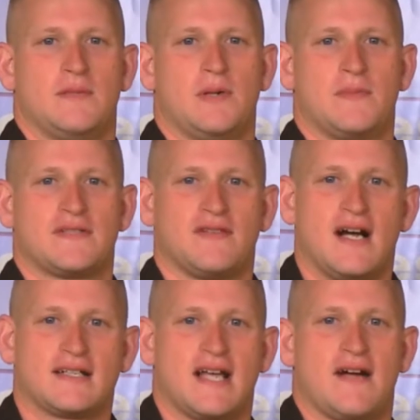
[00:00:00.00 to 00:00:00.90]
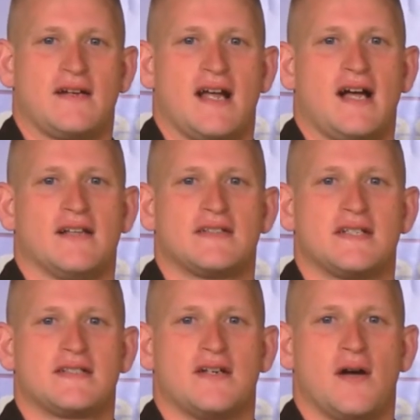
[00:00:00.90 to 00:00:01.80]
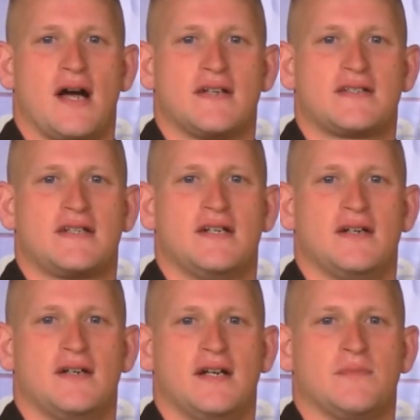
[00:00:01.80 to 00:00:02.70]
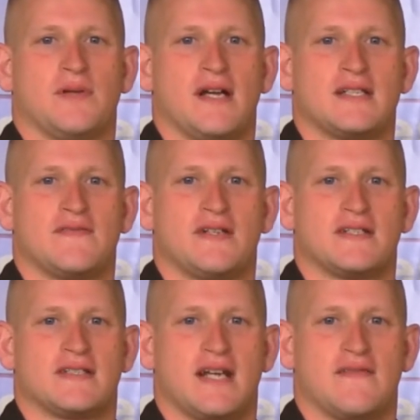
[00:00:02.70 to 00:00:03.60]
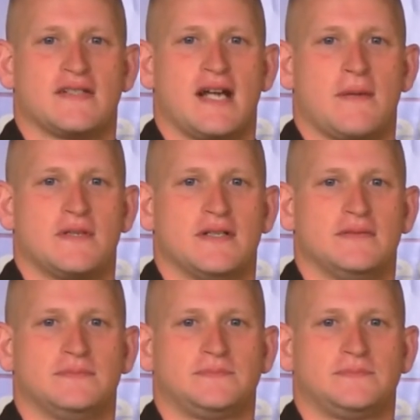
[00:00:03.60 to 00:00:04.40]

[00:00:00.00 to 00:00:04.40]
The purpose of lockdown in ALICE is to know how to secure in place if it is the safest option.